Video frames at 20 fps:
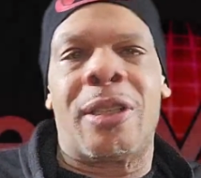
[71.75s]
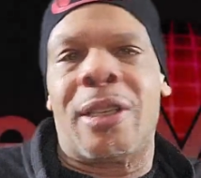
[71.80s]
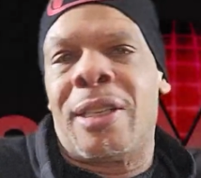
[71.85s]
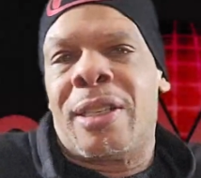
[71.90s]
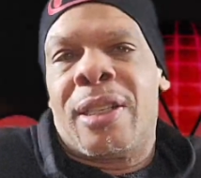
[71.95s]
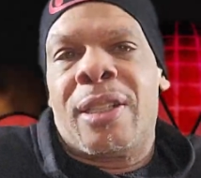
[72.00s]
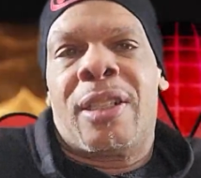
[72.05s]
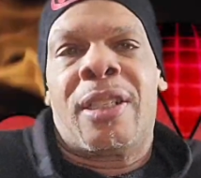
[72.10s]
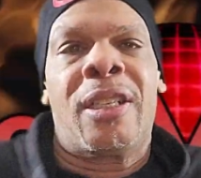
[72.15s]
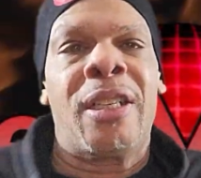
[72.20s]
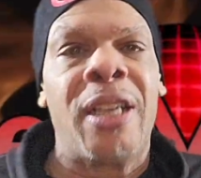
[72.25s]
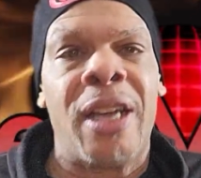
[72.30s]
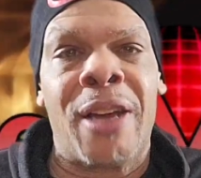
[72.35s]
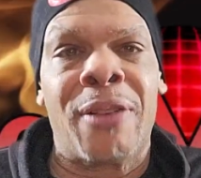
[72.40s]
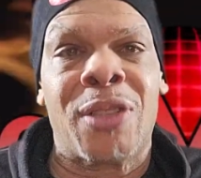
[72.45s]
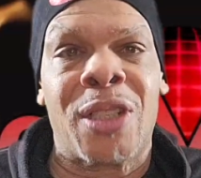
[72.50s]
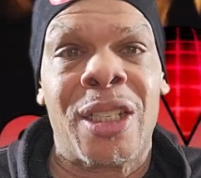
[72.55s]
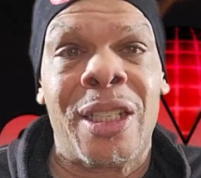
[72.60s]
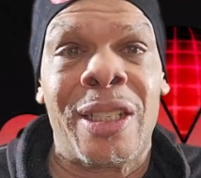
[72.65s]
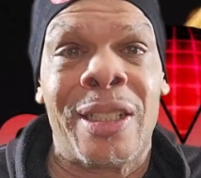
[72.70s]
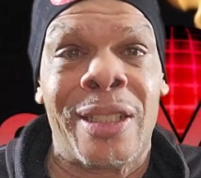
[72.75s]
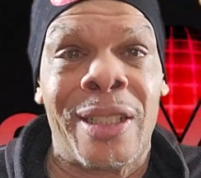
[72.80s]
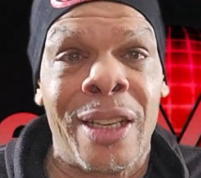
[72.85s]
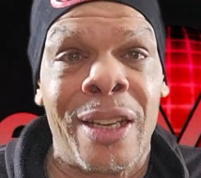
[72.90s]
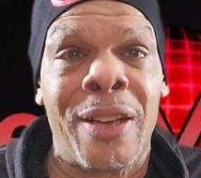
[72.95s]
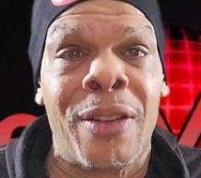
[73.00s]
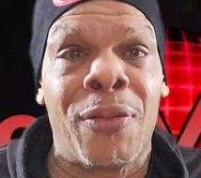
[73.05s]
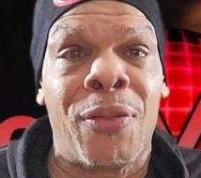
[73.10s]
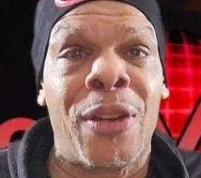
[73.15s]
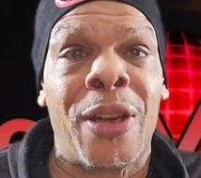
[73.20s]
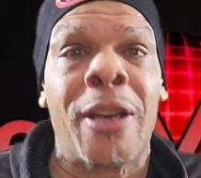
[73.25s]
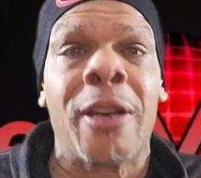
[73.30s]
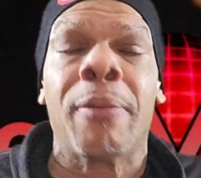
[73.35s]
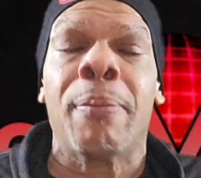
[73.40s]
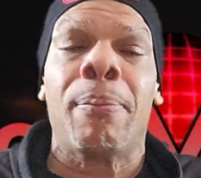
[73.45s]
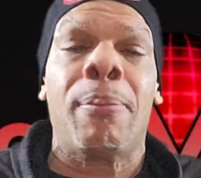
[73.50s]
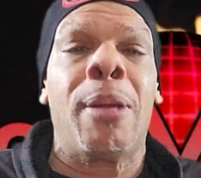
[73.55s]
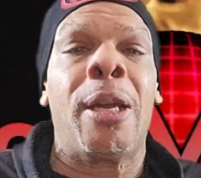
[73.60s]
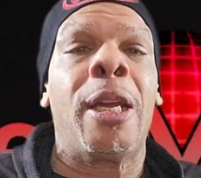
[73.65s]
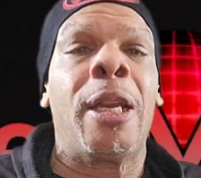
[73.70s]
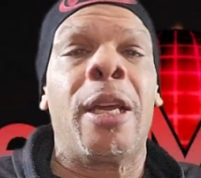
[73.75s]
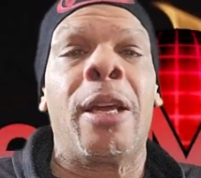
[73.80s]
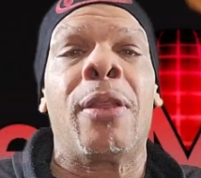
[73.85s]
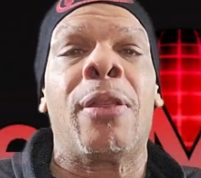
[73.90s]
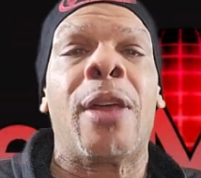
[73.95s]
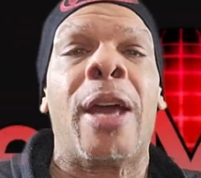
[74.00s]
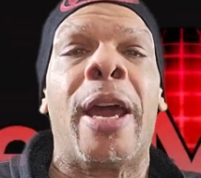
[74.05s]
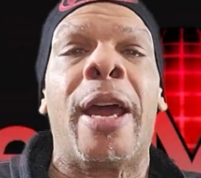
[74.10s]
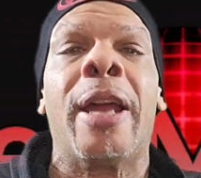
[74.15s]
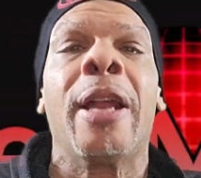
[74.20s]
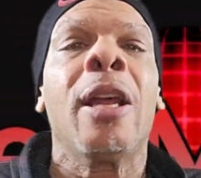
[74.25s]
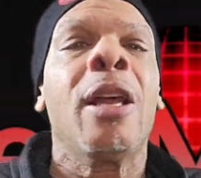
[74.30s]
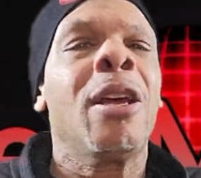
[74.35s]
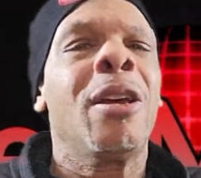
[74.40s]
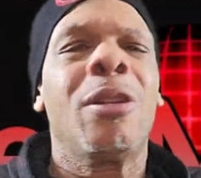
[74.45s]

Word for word: It's a TFCD event, meaning that